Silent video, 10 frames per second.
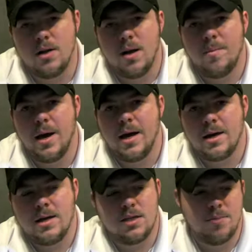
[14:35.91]
I'm back,
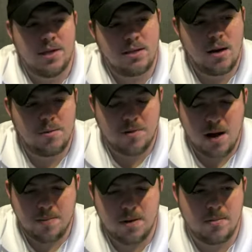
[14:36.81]
and it's about time to
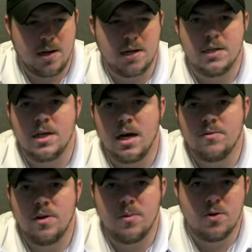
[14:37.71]
wrap up my
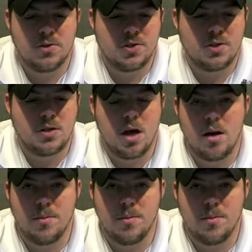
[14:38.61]
Don Ramos uh,